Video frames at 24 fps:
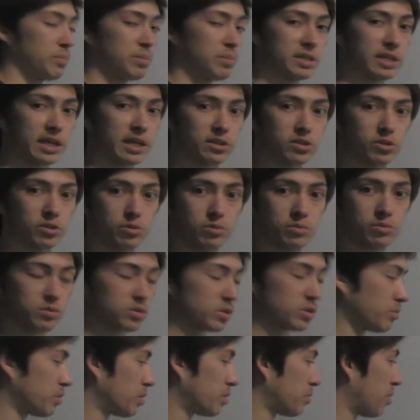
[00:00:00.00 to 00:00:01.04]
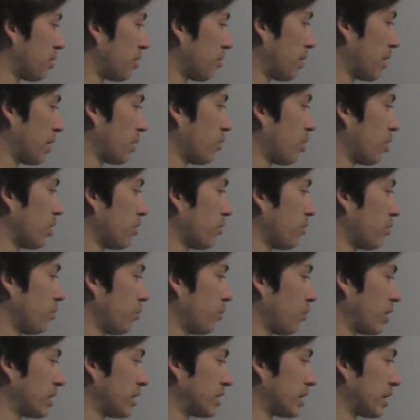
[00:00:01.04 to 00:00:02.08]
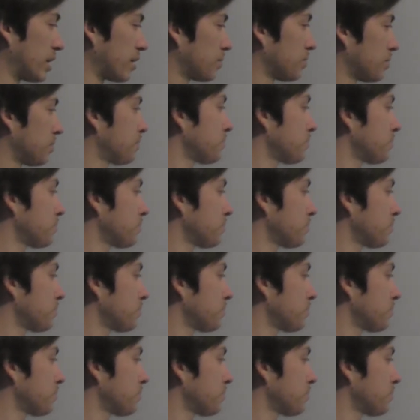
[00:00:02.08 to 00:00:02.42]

potential. So I'm going to put my 1 right there.